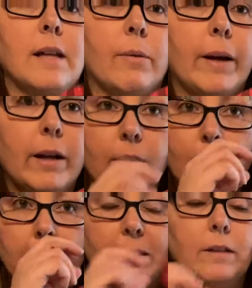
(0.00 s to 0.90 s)
I ran over it
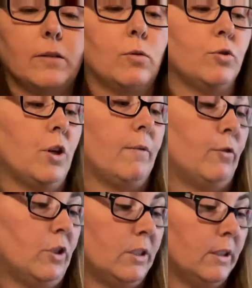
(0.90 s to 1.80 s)
with the Cool Shot for
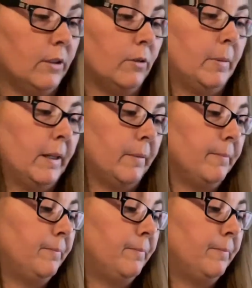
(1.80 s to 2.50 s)
just a little bit.